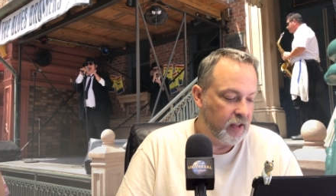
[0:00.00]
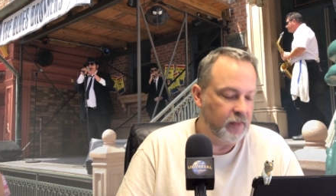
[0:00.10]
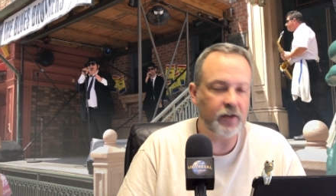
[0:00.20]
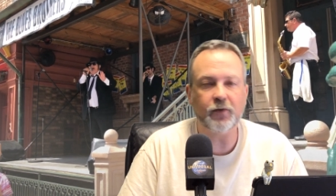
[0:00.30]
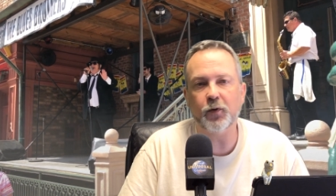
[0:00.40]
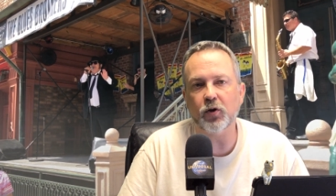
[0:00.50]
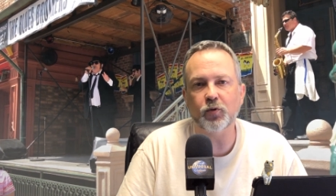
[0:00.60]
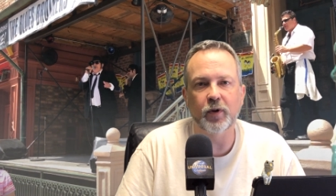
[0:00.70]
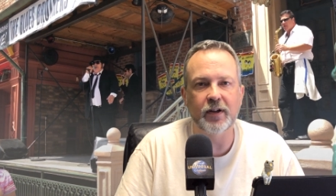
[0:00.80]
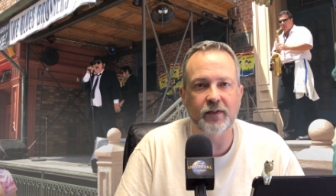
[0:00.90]
This
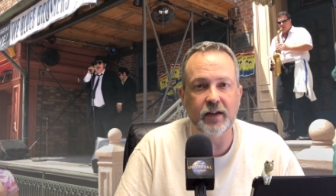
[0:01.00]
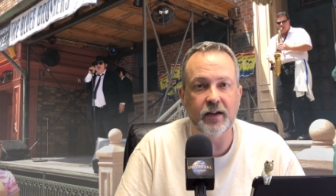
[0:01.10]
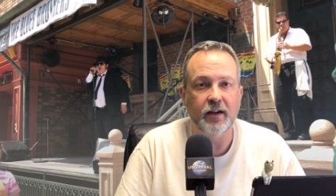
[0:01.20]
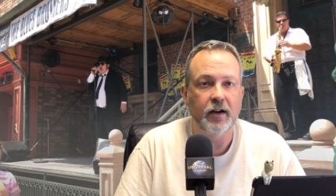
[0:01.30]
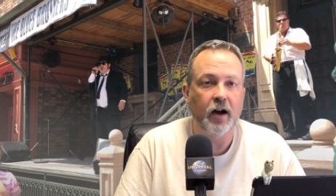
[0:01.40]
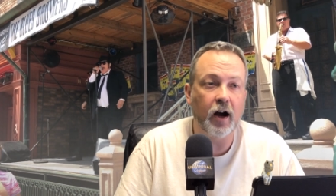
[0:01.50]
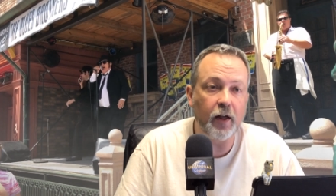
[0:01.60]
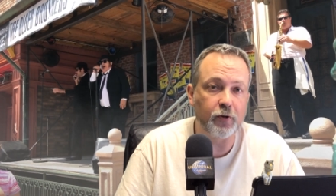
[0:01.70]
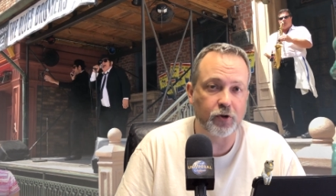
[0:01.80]
first one is the other